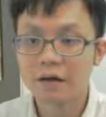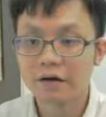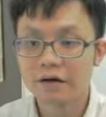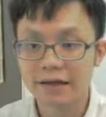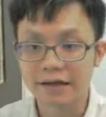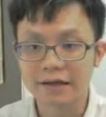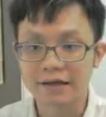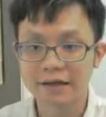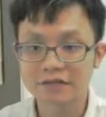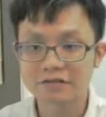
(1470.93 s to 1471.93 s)
Okay,
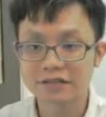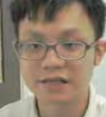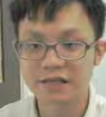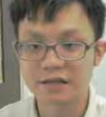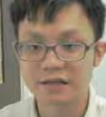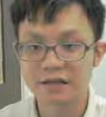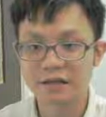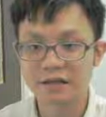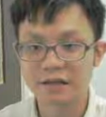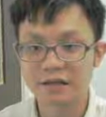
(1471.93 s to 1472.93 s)
next question.
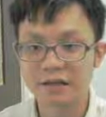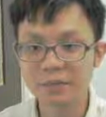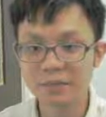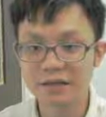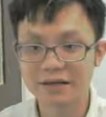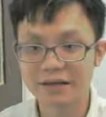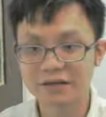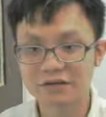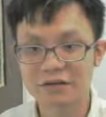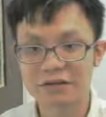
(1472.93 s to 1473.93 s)
Name the
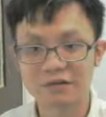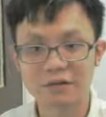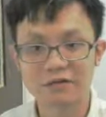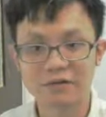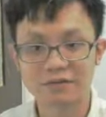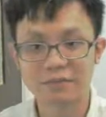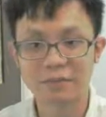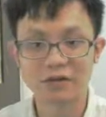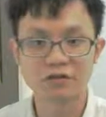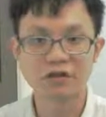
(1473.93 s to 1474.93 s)
gas released from the reaction
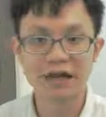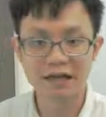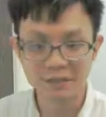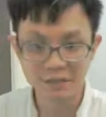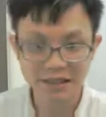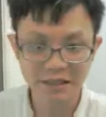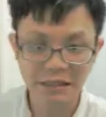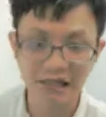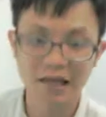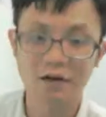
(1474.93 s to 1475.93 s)
between element
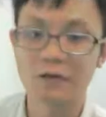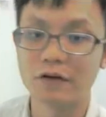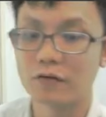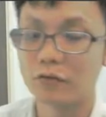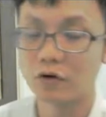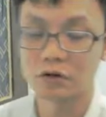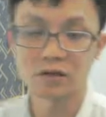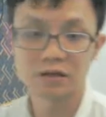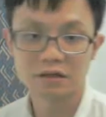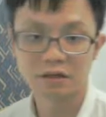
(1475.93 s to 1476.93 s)
K with
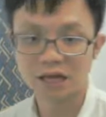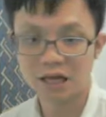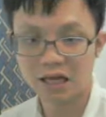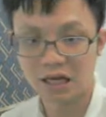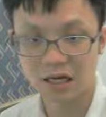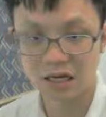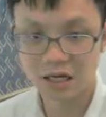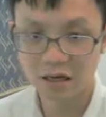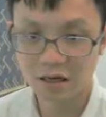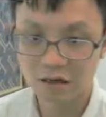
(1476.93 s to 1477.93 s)
water. K.
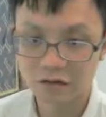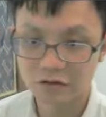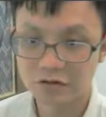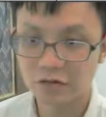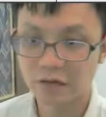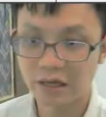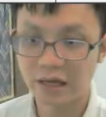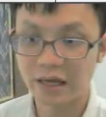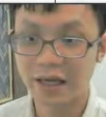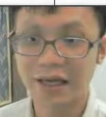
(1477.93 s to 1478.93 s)
So
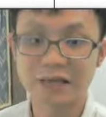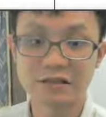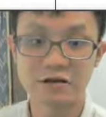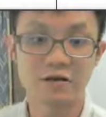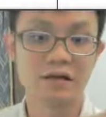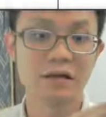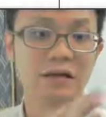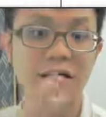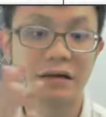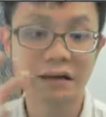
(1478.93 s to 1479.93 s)
K is on
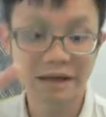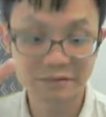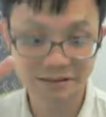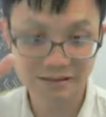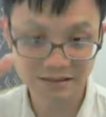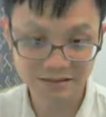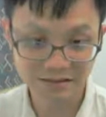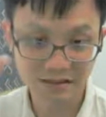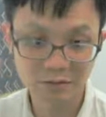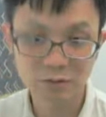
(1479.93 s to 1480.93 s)
the left,
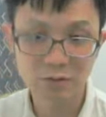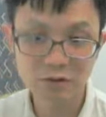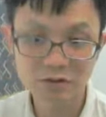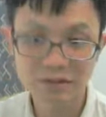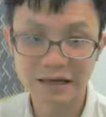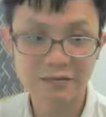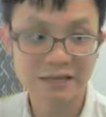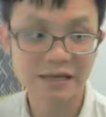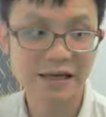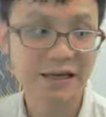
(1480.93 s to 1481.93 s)
the most left
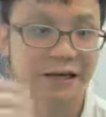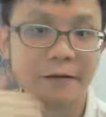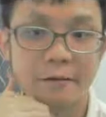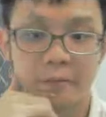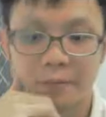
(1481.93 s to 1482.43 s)
side.